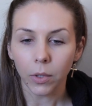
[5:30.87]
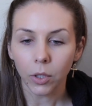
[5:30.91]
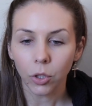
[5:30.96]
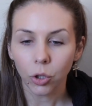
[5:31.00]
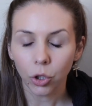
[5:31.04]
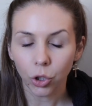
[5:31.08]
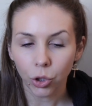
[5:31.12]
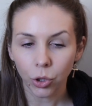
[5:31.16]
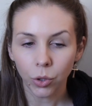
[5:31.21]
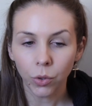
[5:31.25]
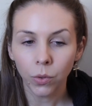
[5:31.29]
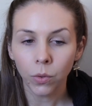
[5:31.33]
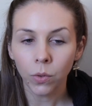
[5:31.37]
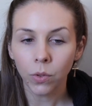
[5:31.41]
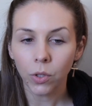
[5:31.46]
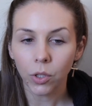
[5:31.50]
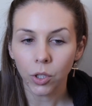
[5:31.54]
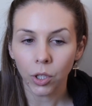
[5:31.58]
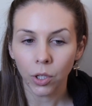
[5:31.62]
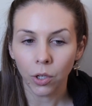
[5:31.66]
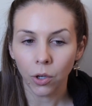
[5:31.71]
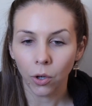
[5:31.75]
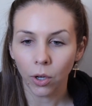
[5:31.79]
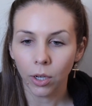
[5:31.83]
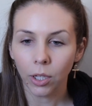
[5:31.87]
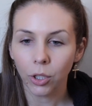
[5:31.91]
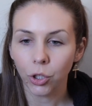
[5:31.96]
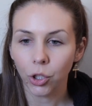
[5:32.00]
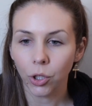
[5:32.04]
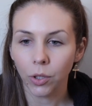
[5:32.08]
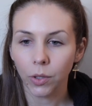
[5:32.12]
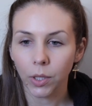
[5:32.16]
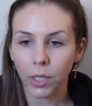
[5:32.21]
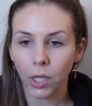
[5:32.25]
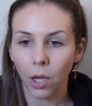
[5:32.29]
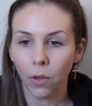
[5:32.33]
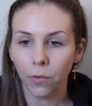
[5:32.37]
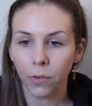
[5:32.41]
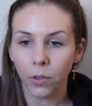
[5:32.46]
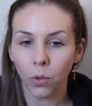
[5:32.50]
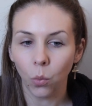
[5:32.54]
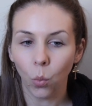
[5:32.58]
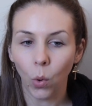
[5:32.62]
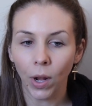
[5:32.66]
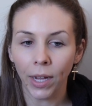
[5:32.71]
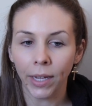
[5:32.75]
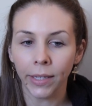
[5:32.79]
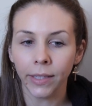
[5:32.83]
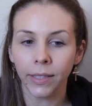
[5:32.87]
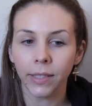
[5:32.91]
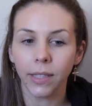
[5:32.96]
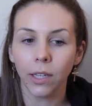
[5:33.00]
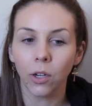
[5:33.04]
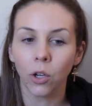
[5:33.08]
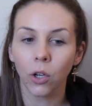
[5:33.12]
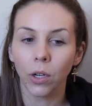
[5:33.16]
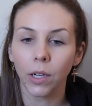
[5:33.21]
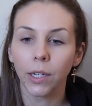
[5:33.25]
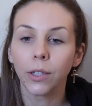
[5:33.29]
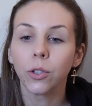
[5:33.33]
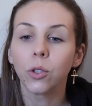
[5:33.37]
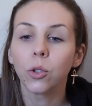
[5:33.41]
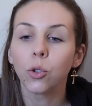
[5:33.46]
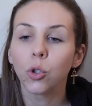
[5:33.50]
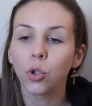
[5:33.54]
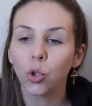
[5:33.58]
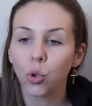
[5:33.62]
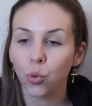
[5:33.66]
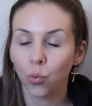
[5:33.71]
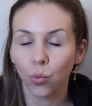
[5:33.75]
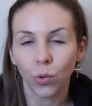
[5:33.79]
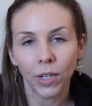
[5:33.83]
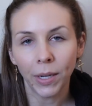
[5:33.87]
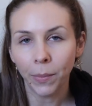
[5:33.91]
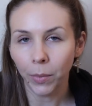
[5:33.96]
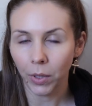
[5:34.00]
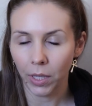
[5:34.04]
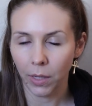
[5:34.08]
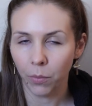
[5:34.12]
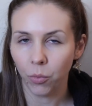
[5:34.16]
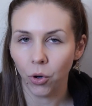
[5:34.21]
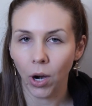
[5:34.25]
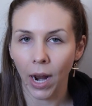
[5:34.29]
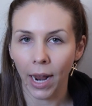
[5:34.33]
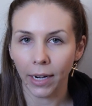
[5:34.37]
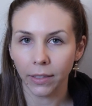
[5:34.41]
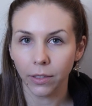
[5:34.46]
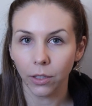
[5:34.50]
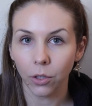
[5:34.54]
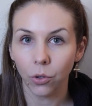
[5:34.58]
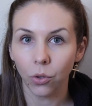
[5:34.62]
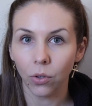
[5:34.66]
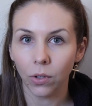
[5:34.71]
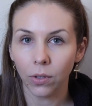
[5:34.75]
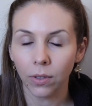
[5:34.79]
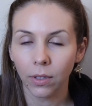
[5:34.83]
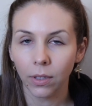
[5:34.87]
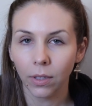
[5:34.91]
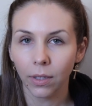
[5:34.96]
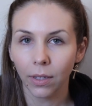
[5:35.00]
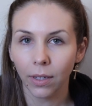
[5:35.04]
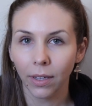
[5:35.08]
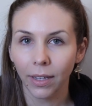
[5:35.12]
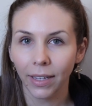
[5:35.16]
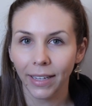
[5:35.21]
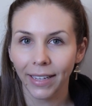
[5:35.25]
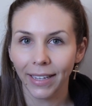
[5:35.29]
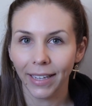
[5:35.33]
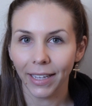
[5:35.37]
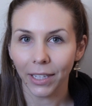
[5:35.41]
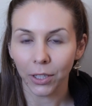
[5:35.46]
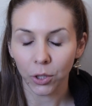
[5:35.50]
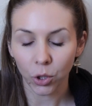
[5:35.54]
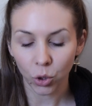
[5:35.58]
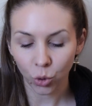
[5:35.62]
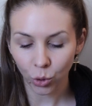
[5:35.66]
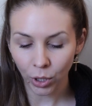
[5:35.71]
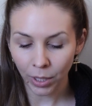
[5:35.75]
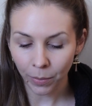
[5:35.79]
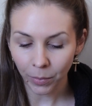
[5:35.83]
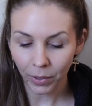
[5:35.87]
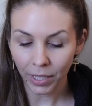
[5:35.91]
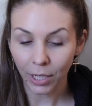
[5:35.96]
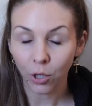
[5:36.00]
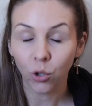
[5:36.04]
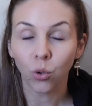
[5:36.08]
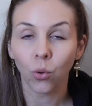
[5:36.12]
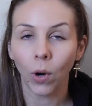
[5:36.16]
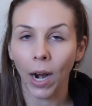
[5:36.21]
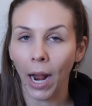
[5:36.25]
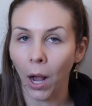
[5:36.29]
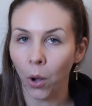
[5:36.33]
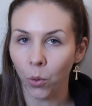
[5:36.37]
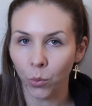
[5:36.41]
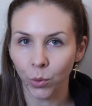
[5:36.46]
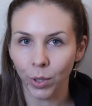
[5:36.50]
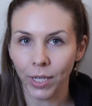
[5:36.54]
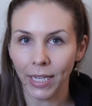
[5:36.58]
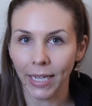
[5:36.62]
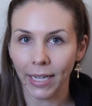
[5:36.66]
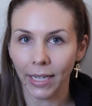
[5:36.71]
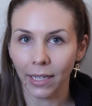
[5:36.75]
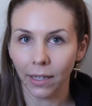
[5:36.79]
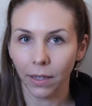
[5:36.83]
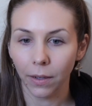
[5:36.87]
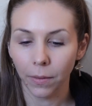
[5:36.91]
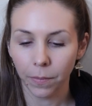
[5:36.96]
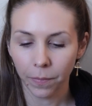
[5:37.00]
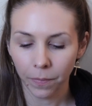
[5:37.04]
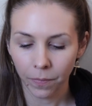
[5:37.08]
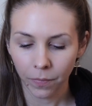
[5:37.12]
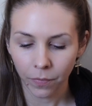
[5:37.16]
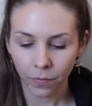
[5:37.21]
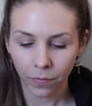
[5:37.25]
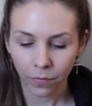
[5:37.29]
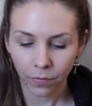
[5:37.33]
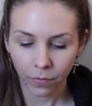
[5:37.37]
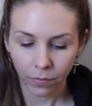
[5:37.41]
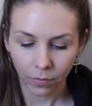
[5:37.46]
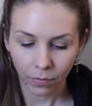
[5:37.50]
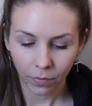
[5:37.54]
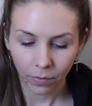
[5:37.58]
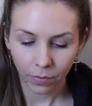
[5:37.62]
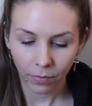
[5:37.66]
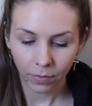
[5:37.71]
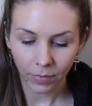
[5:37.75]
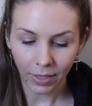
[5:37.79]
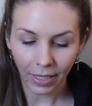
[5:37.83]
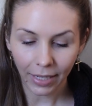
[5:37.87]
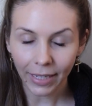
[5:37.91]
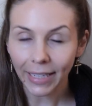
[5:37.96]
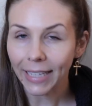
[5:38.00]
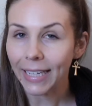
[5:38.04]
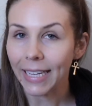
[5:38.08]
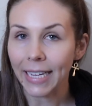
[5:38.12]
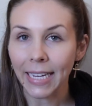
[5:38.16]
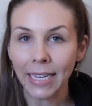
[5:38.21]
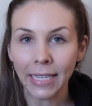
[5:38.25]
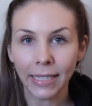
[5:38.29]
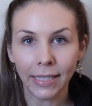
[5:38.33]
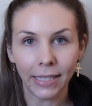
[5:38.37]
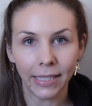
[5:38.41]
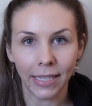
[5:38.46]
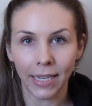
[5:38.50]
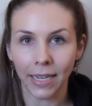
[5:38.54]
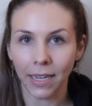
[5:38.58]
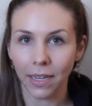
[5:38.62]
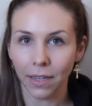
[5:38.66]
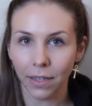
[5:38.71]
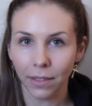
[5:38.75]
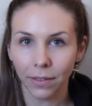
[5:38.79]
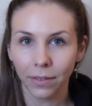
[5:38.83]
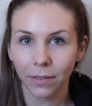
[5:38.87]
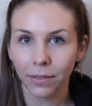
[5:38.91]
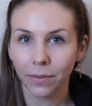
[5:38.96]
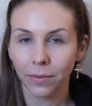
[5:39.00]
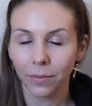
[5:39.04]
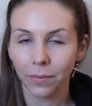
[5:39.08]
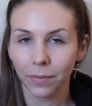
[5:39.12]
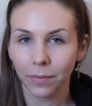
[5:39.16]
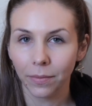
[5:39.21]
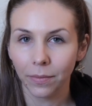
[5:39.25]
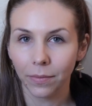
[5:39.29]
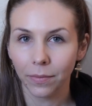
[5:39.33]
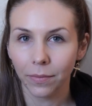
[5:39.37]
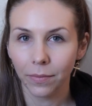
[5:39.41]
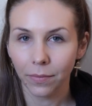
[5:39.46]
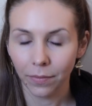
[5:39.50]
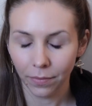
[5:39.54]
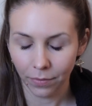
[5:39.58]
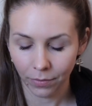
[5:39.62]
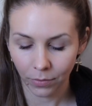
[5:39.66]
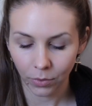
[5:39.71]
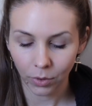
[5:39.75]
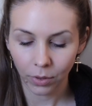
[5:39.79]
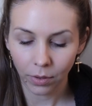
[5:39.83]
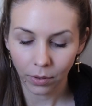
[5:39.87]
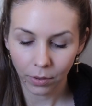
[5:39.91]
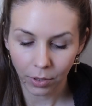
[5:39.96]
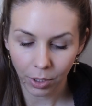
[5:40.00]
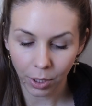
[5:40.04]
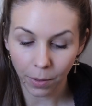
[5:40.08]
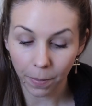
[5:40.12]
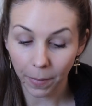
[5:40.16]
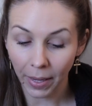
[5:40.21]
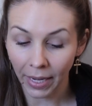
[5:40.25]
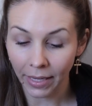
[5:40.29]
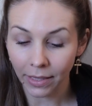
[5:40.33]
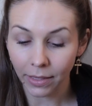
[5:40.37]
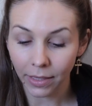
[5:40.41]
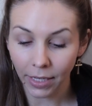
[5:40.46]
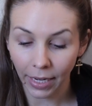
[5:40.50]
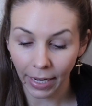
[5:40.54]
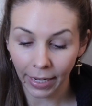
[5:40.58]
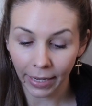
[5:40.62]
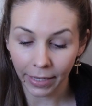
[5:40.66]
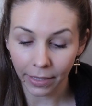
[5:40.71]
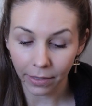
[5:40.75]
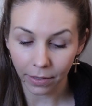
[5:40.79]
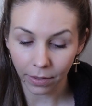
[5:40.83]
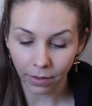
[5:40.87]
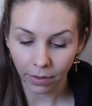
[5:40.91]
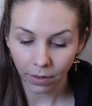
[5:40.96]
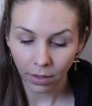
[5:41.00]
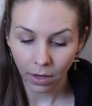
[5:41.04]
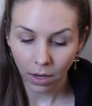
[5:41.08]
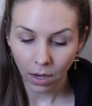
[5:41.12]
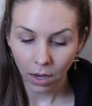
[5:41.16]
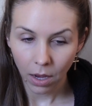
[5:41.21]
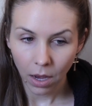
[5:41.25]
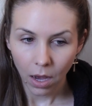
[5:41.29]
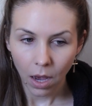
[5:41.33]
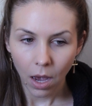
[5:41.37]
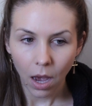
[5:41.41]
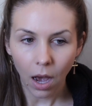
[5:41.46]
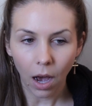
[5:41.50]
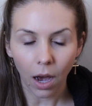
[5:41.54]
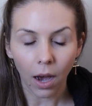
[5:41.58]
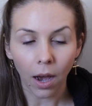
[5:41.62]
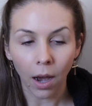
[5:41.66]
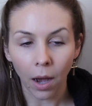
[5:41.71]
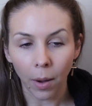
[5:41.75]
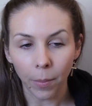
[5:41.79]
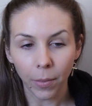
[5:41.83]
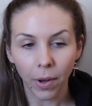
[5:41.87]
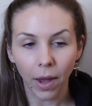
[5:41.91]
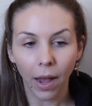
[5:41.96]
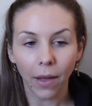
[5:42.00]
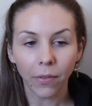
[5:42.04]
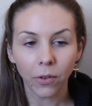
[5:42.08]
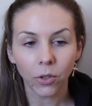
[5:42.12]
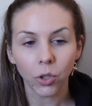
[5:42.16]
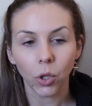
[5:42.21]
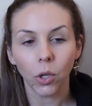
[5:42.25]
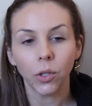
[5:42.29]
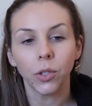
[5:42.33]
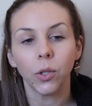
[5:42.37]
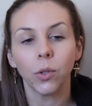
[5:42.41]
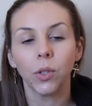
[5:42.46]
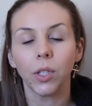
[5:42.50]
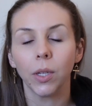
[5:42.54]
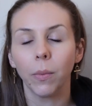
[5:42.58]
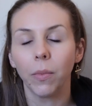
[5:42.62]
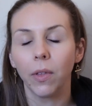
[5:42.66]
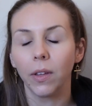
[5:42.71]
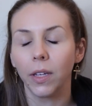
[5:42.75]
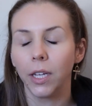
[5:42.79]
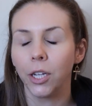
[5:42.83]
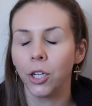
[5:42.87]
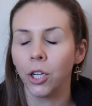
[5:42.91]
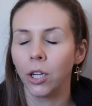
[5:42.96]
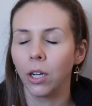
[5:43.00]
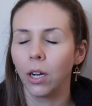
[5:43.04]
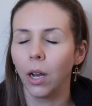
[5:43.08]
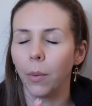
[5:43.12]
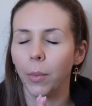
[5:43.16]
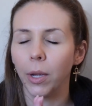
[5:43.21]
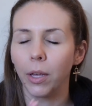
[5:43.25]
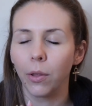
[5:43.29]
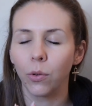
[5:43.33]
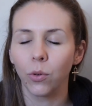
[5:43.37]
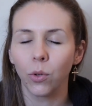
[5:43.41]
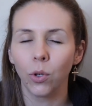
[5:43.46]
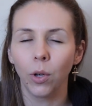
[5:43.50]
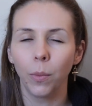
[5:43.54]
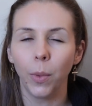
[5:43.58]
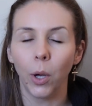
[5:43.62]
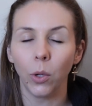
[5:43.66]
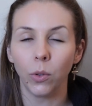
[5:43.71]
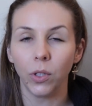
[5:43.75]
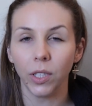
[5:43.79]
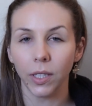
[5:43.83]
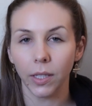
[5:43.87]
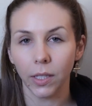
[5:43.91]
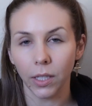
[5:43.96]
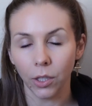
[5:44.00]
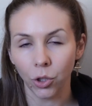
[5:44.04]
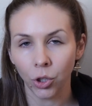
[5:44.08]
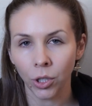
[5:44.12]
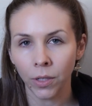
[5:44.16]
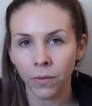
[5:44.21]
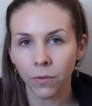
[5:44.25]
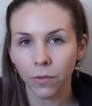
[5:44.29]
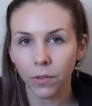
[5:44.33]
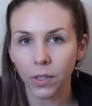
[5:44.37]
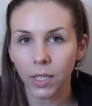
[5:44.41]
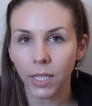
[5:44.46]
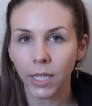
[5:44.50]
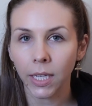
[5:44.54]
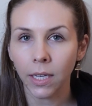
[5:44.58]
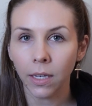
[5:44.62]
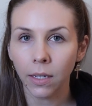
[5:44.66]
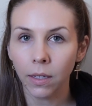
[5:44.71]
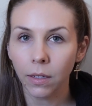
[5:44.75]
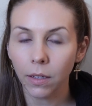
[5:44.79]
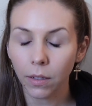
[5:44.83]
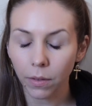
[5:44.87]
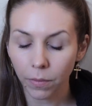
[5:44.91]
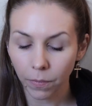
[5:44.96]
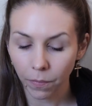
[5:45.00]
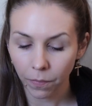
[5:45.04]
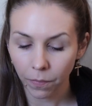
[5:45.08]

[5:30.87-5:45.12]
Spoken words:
Choose to nourish yourself in ways that are extremely practical, extremely grounding, easy to maintain. And there's also something here coming through about decision fatigue.